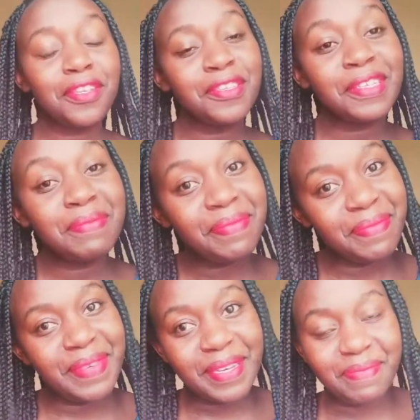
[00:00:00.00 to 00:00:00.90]
So
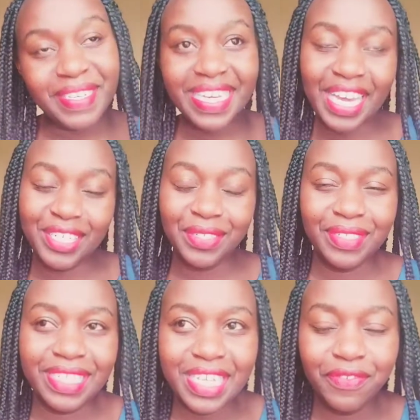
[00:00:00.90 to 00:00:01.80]
maybe I
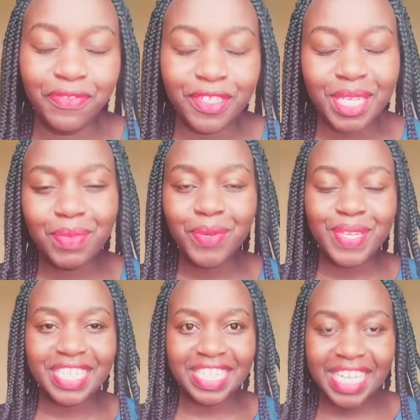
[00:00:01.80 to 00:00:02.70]
should give, for someone who
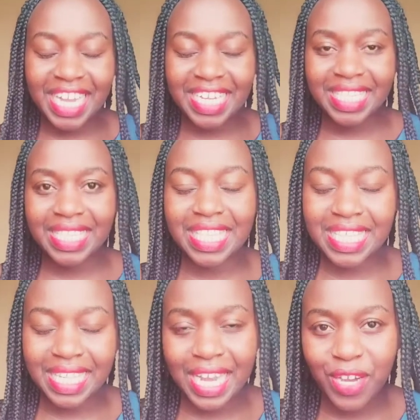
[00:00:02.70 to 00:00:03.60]
is learning
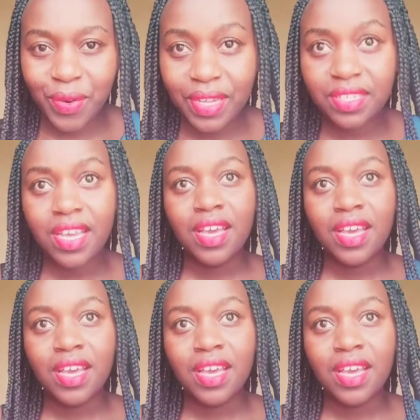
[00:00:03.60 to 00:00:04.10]
this language,